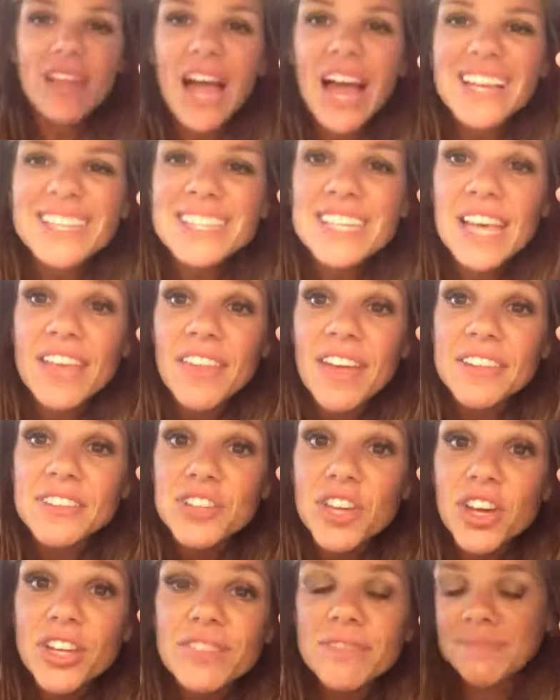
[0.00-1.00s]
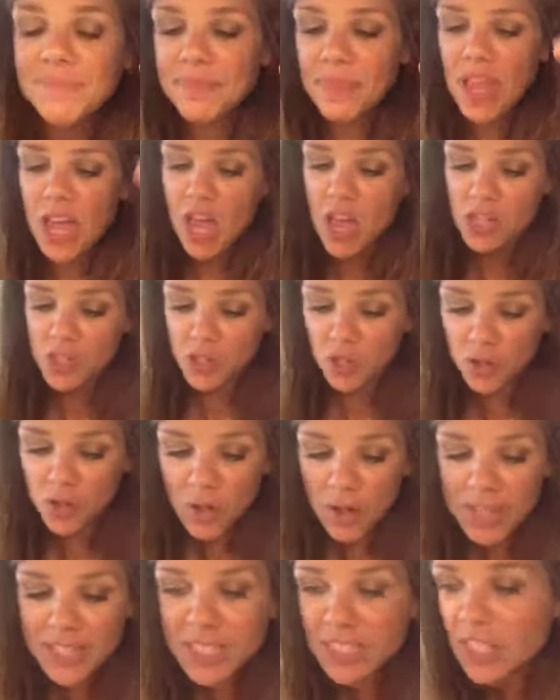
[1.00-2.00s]
I'd say that's good. So you
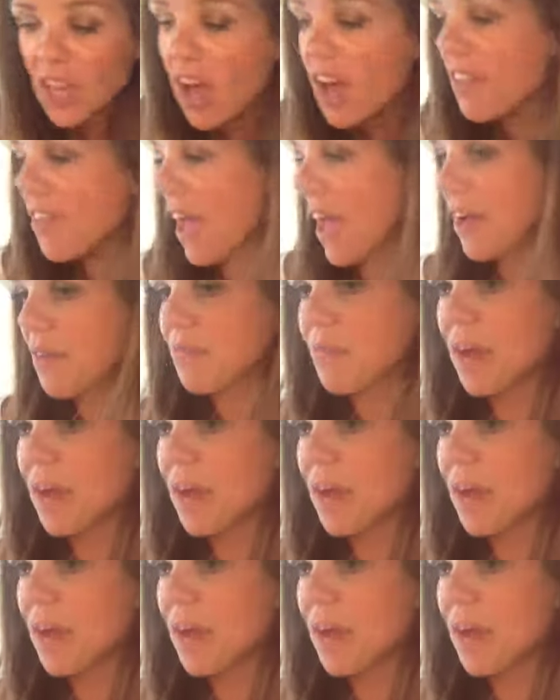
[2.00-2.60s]
guys saw that,